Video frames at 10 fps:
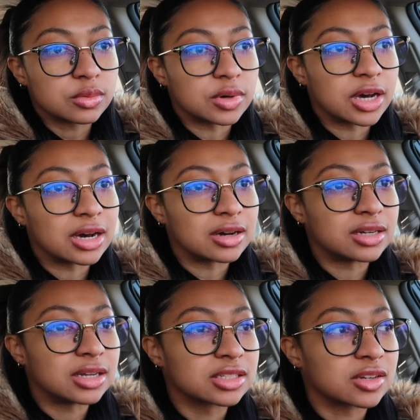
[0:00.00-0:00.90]
Wow,
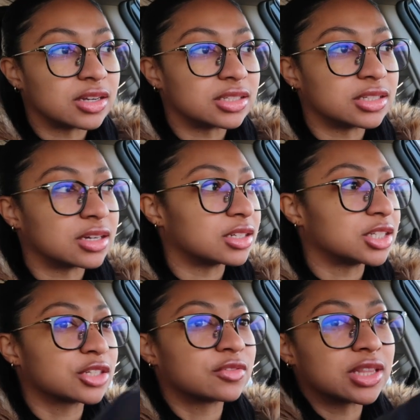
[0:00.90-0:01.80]
and that's crazy, y'all.
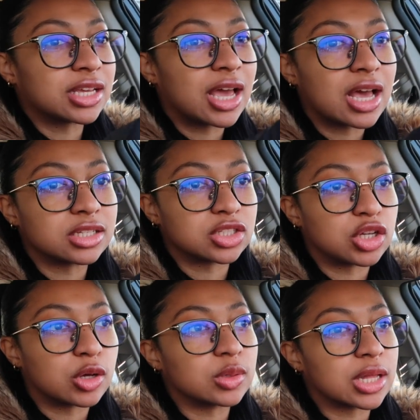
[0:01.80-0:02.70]
Chick-fil-A has
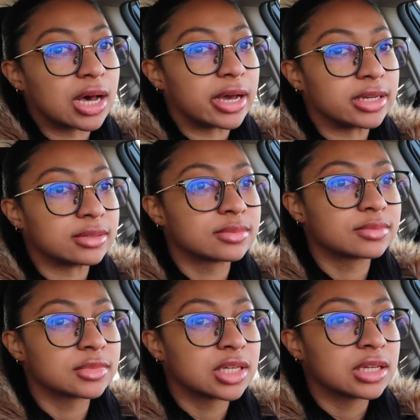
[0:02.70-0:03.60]
no line.
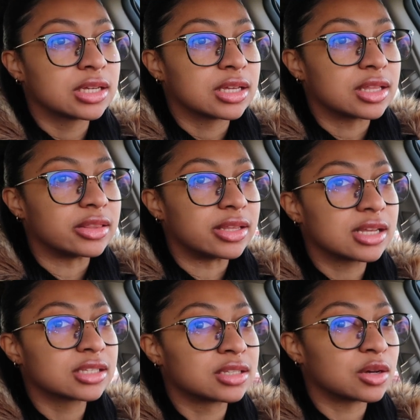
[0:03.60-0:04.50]

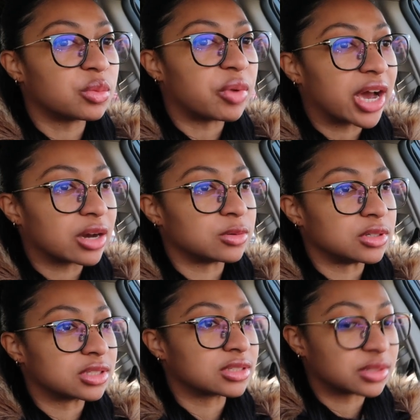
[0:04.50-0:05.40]
That's so
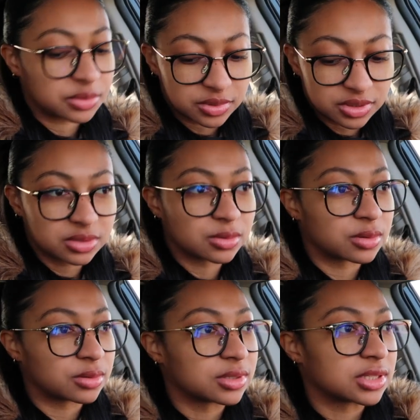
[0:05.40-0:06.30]
backwards. Like, what is
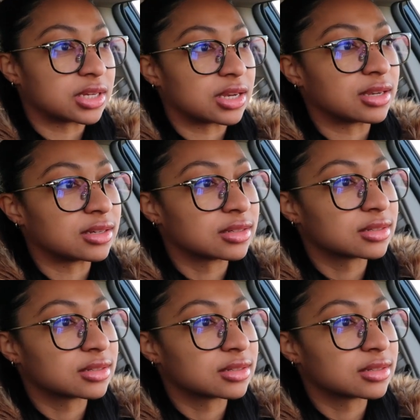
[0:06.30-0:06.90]
going on today?